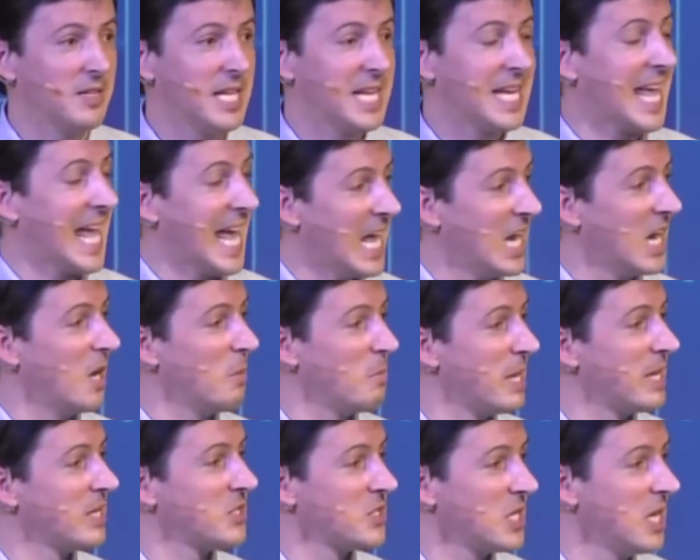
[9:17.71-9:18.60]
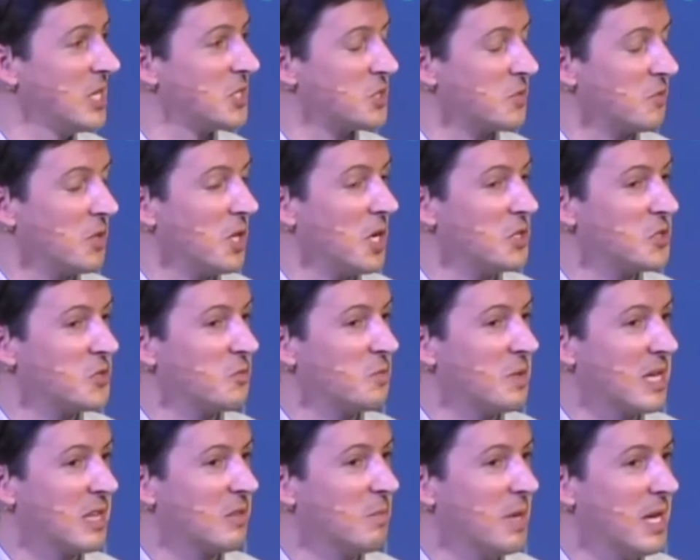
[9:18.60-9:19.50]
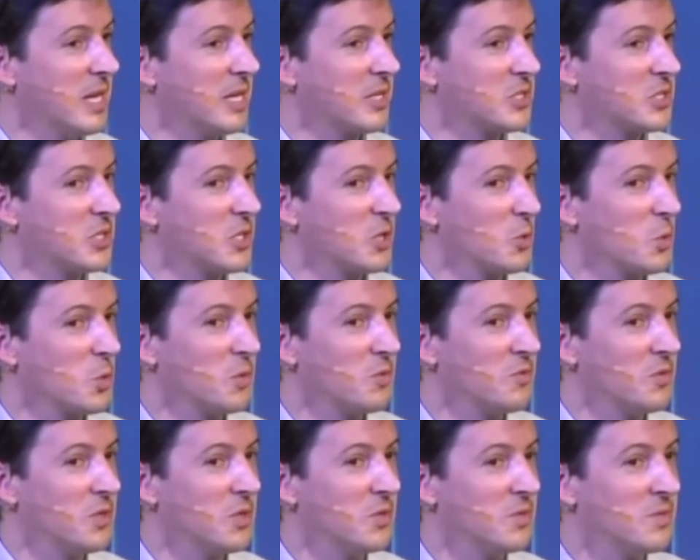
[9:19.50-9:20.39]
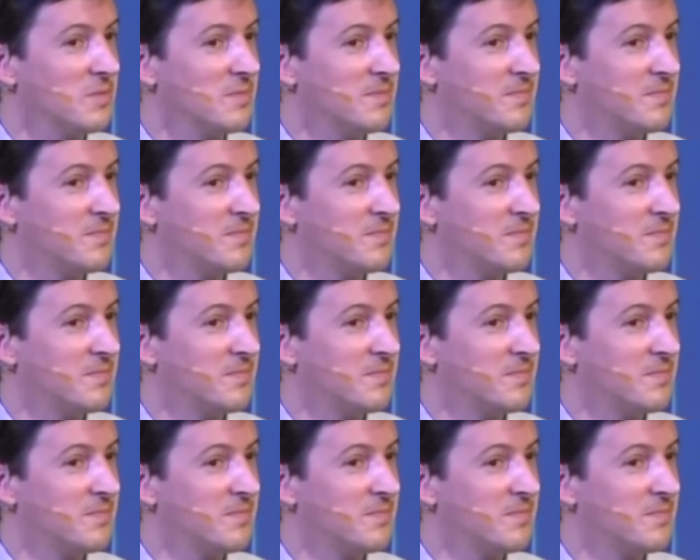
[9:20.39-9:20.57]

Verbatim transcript: They cannot make sense of laws of mathematics in their worldview.